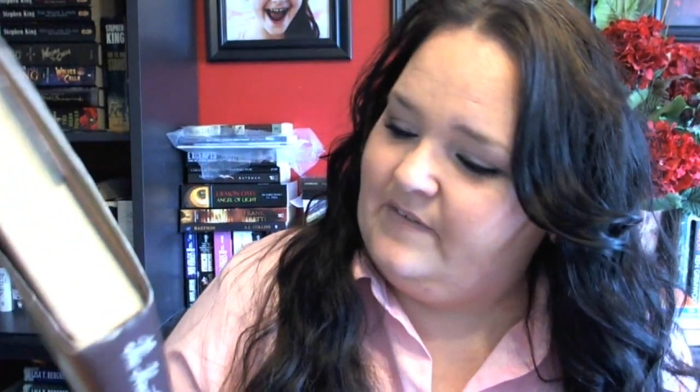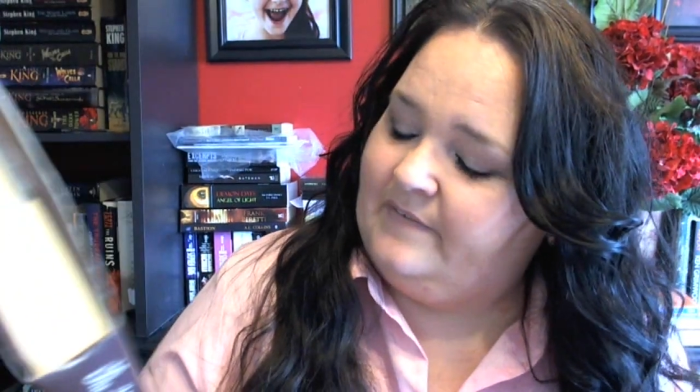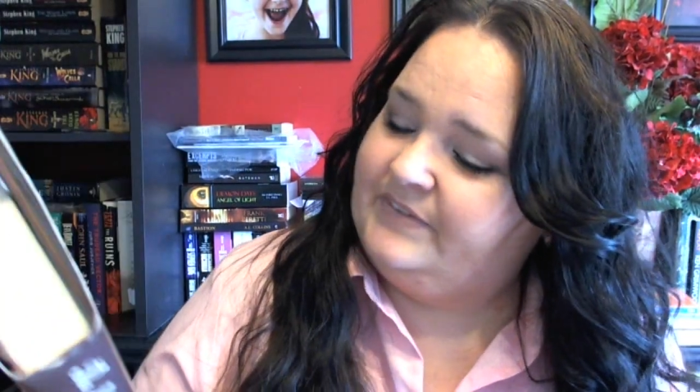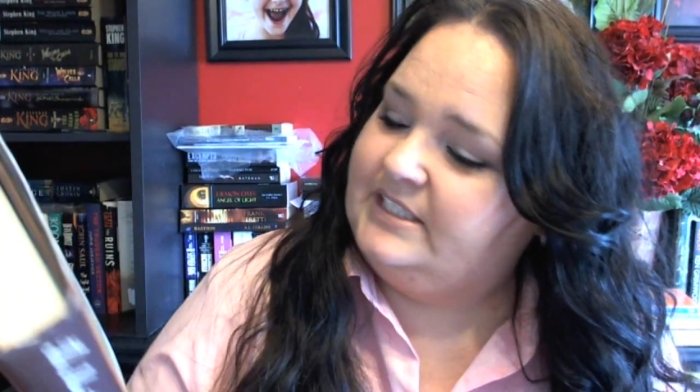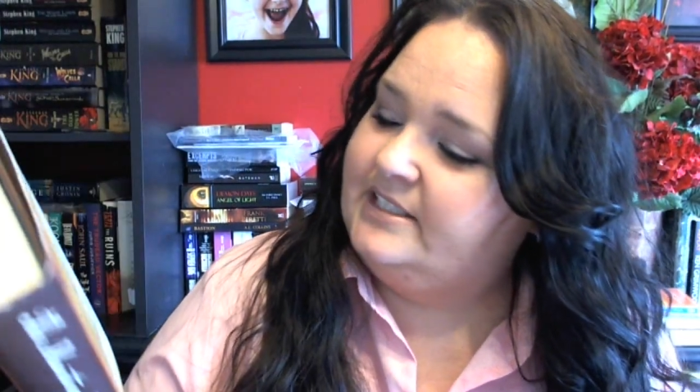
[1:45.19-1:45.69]

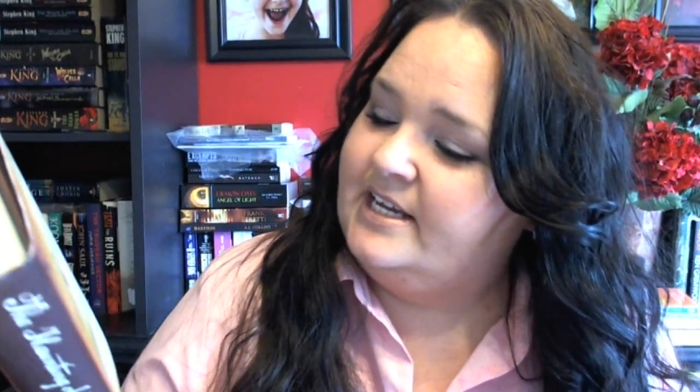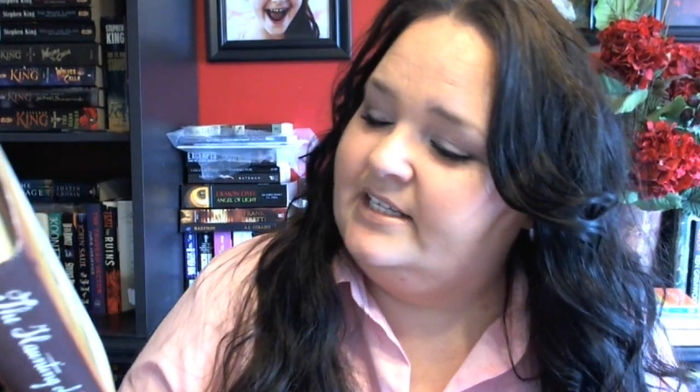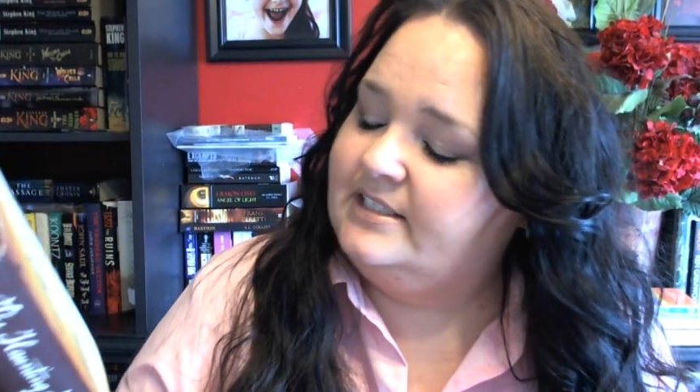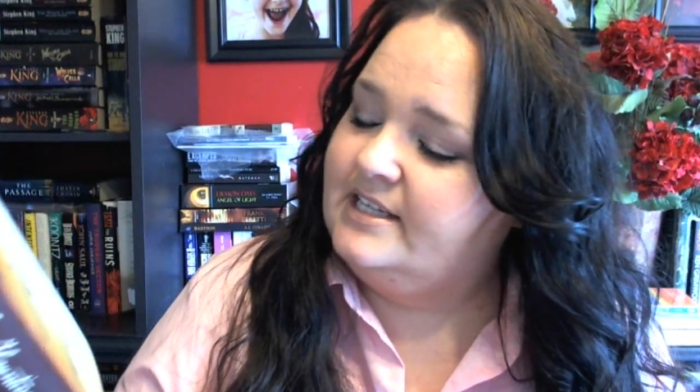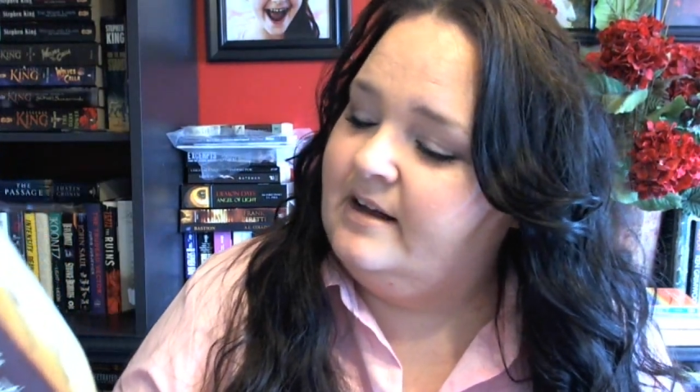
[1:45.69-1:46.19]
This
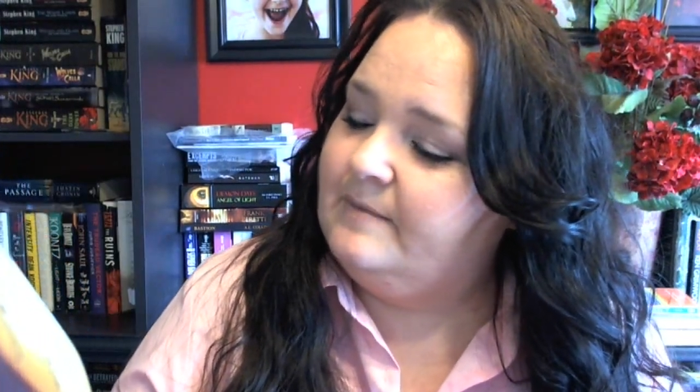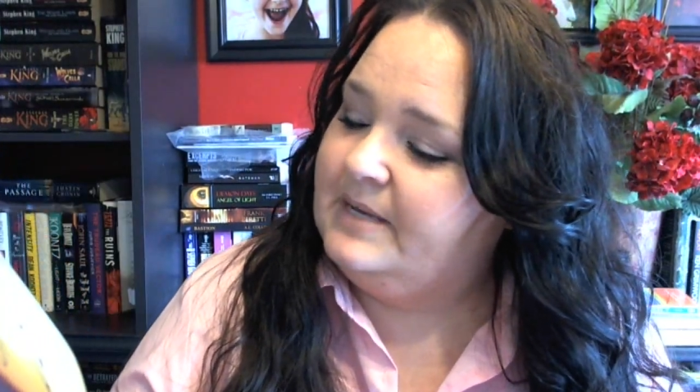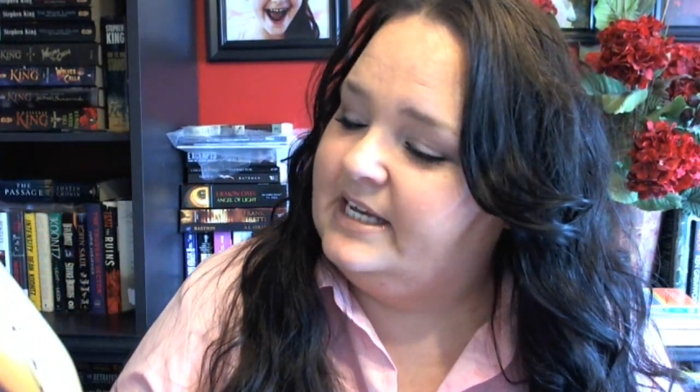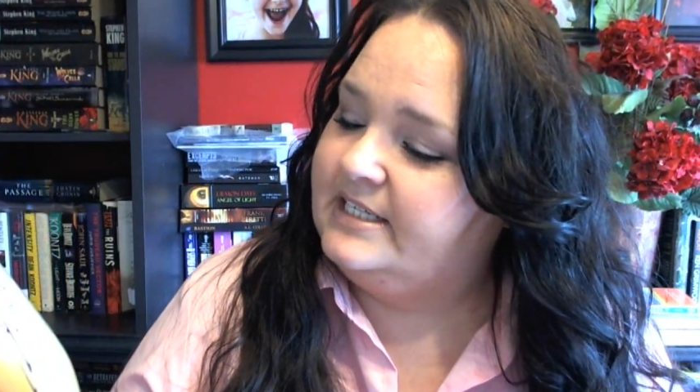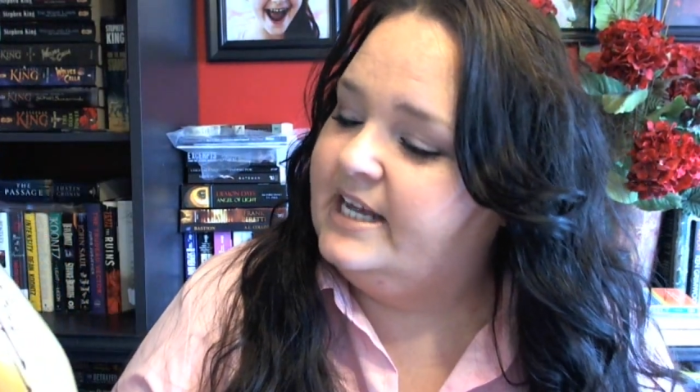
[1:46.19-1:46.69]
says
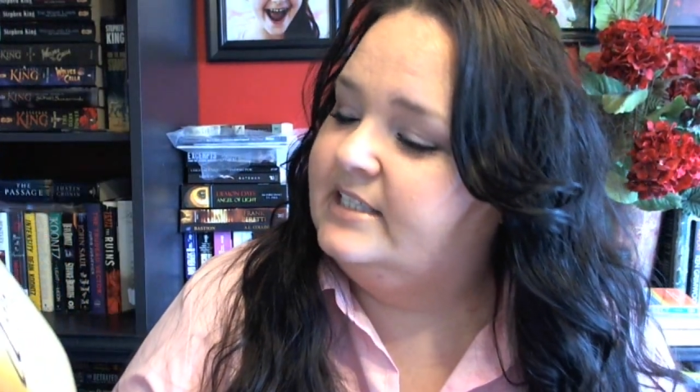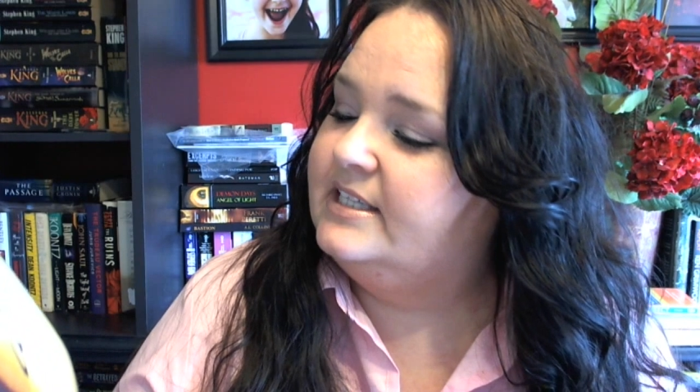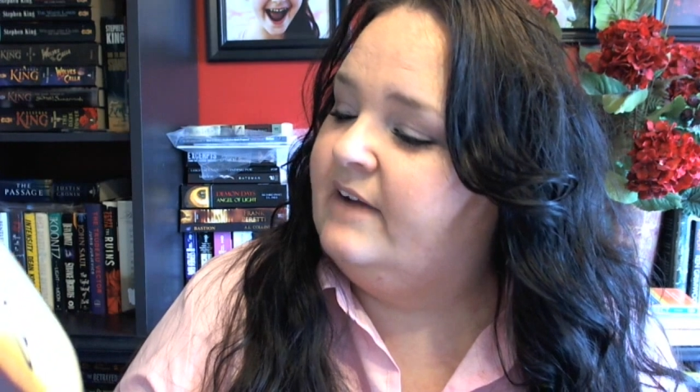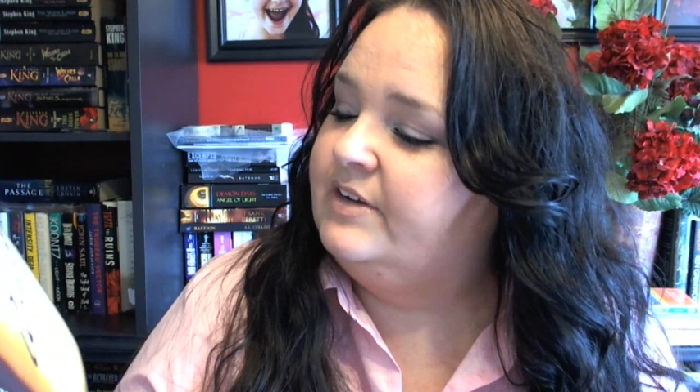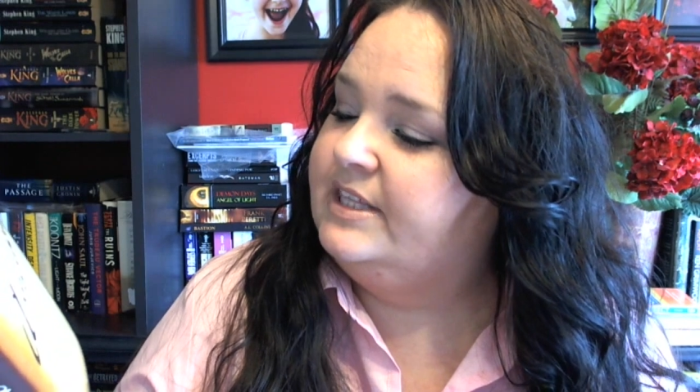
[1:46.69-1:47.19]
it contains
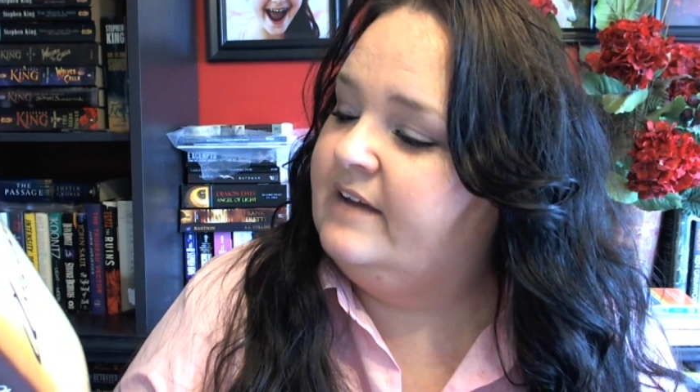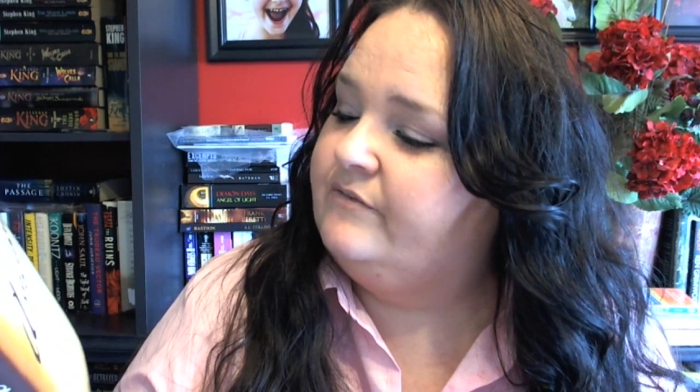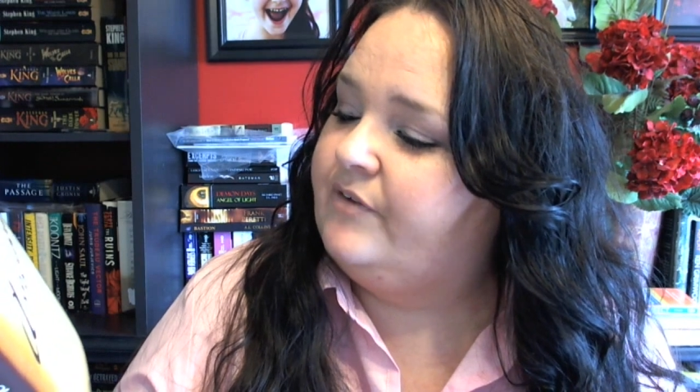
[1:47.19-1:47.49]
everything